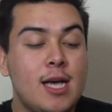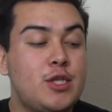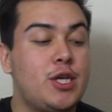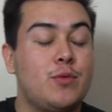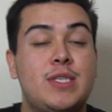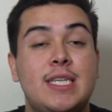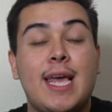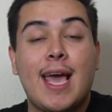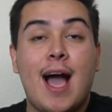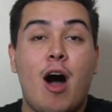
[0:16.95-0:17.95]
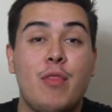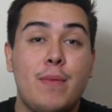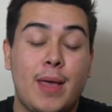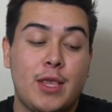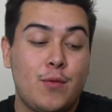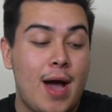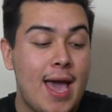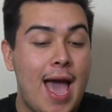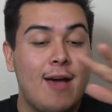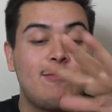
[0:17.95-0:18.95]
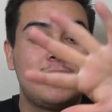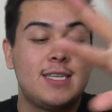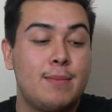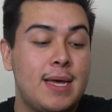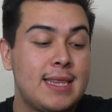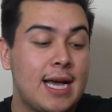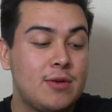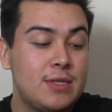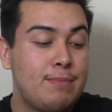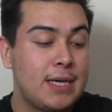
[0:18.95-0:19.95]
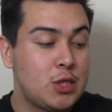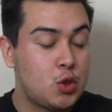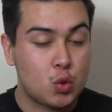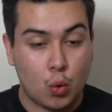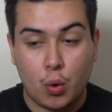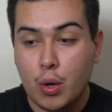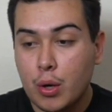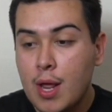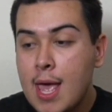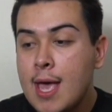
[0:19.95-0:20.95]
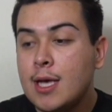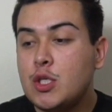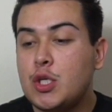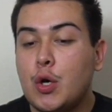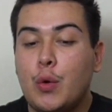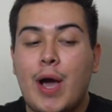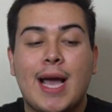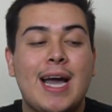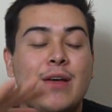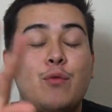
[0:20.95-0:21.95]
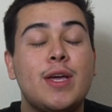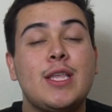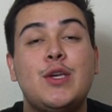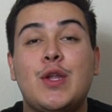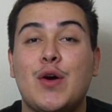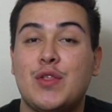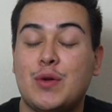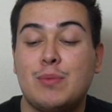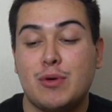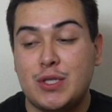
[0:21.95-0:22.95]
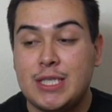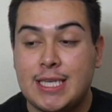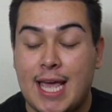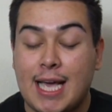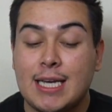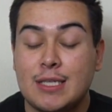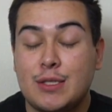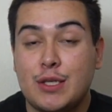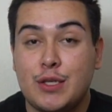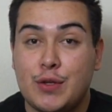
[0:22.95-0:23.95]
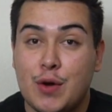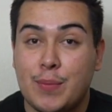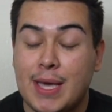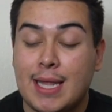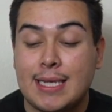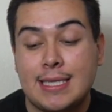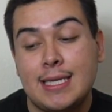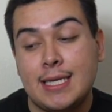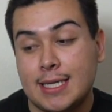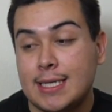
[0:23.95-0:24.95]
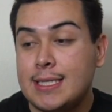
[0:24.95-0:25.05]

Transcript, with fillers: So today on the menu, I have some tacos de pastor. So I kind of went, you know, a little bougie today because you know me, I like to eat good.